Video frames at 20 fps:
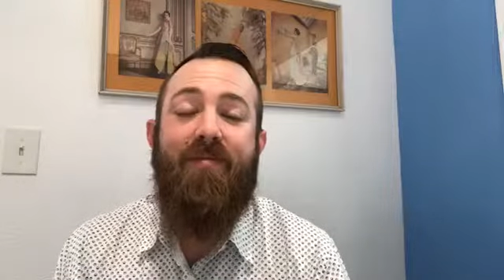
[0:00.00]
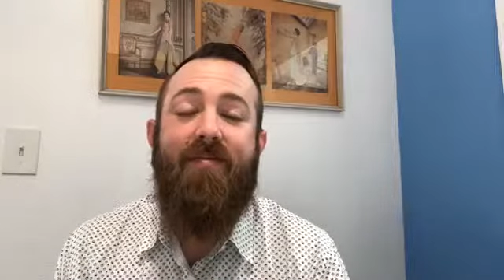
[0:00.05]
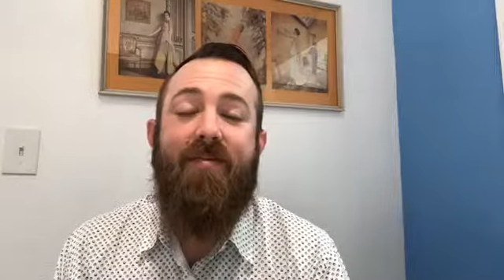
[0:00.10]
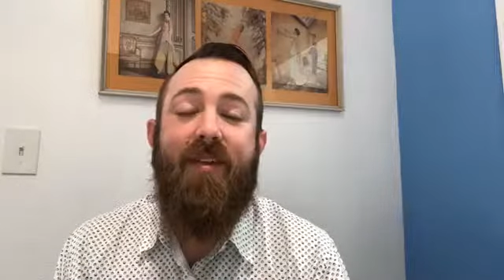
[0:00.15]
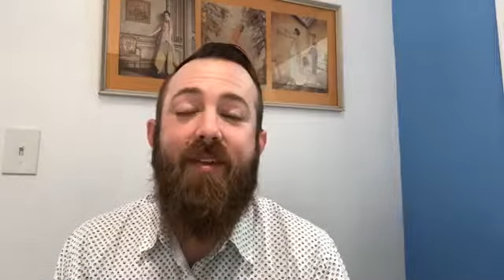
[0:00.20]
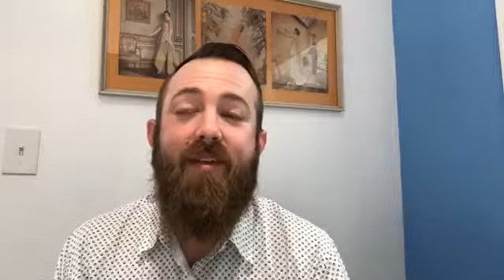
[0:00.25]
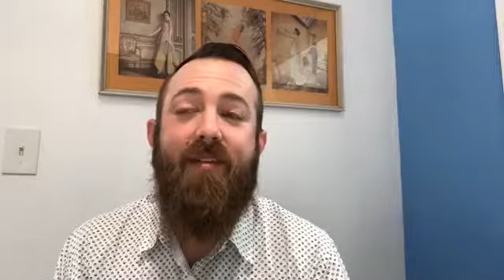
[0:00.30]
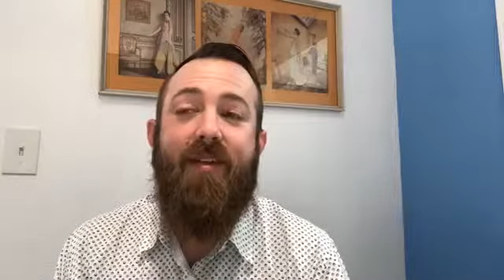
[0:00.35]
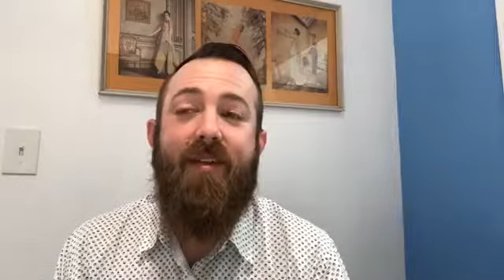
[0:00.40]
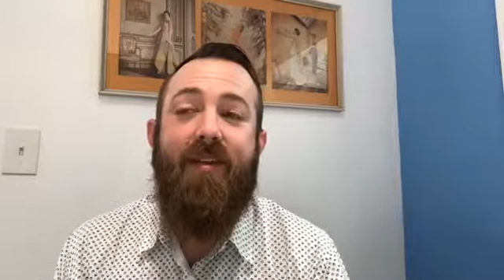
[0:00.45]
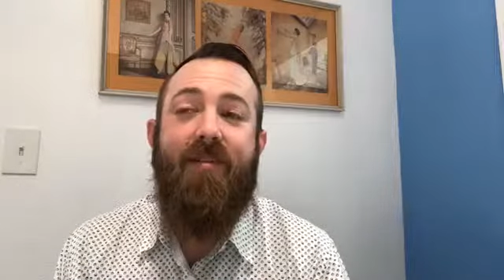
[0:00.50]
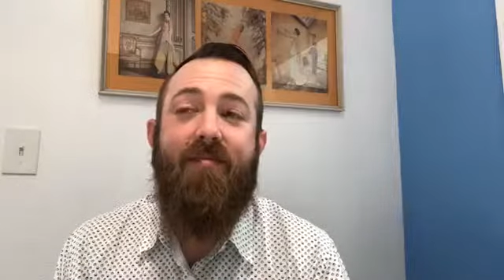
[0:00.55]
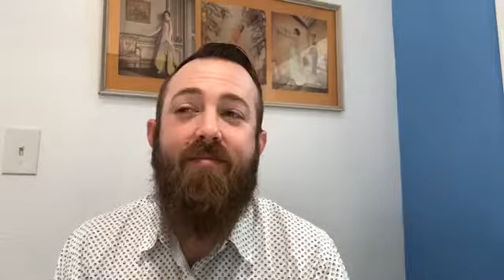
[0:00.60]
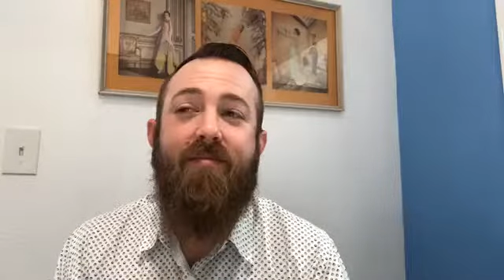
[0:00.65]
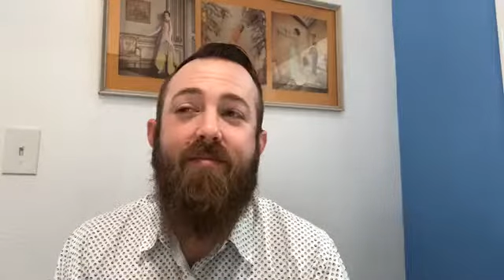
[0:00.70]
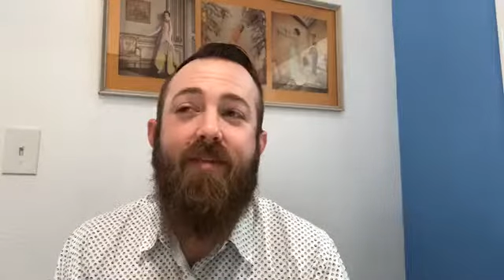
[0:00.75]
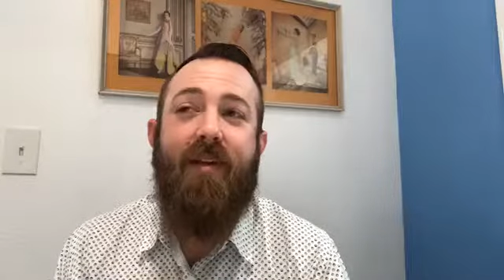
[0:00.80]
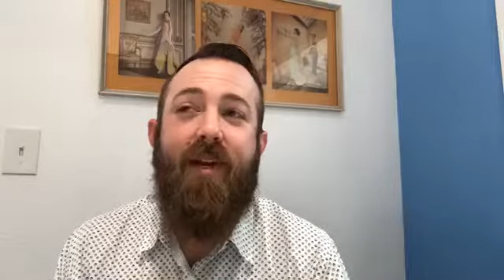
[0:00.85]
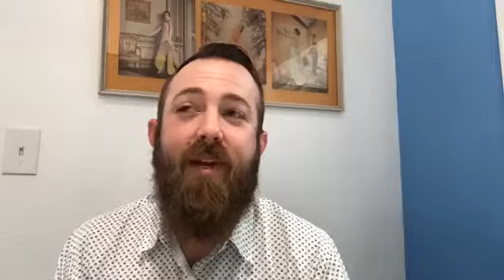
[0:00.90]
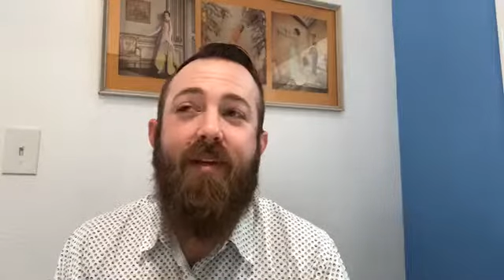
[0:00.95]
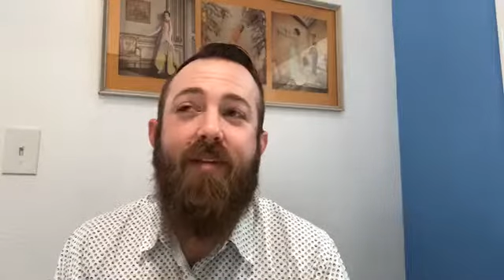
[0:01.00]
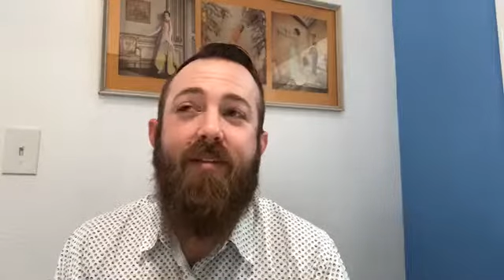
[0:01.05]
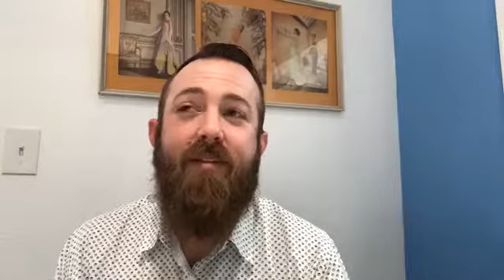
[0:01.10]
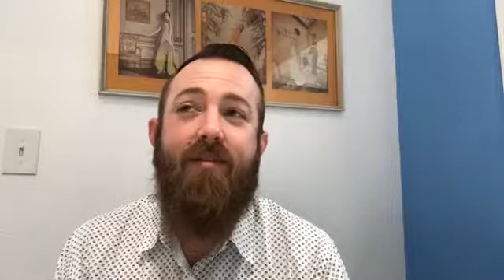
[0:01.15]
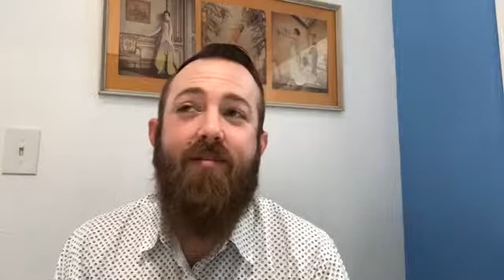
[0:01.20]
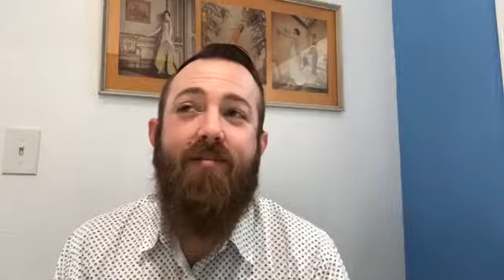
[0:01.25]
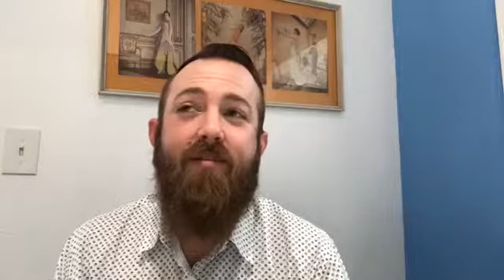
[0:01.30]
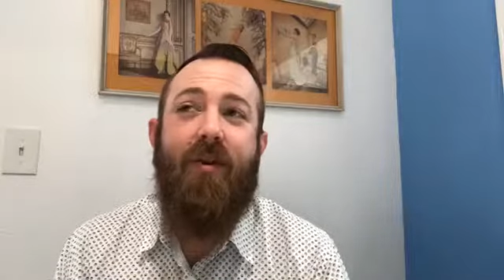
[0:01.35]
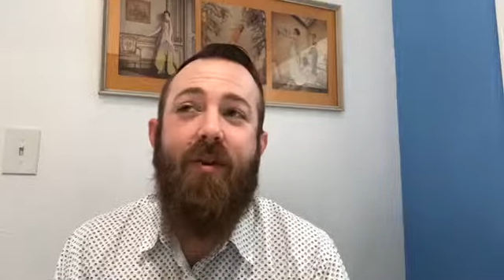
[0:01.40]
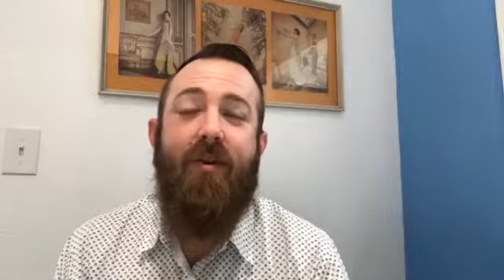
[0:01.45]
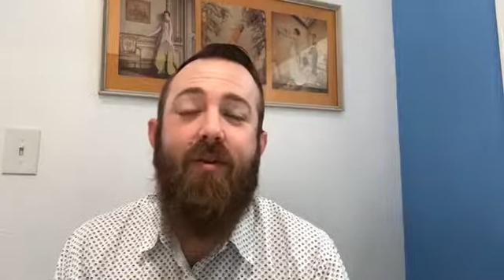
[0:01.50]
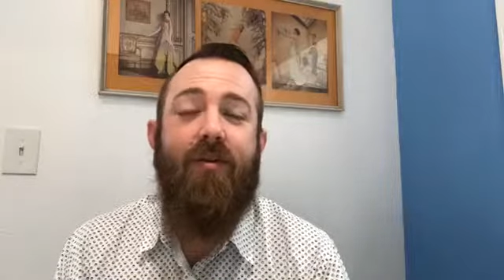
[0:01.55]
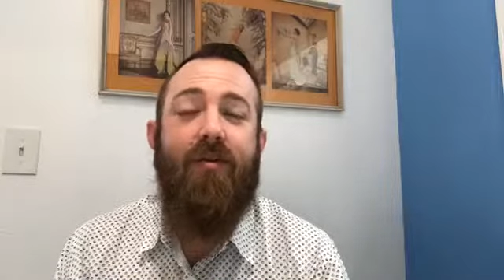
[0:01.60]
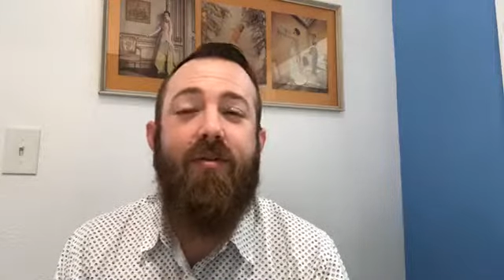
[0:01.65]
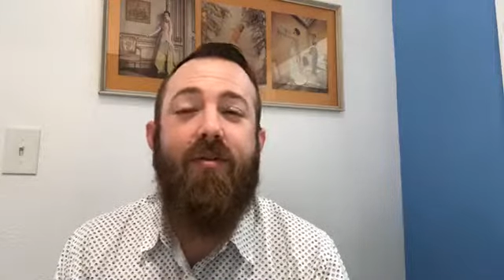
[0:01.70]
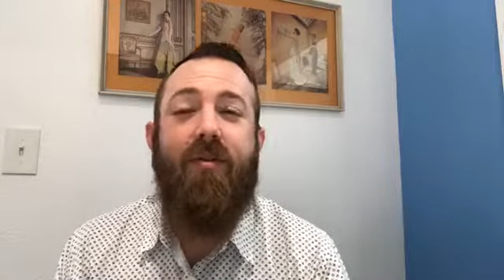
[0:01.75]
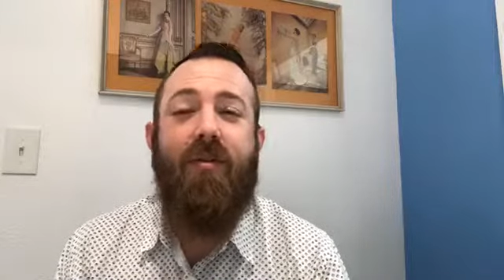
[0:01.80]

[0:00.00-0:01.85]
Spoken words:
earring backs and posts?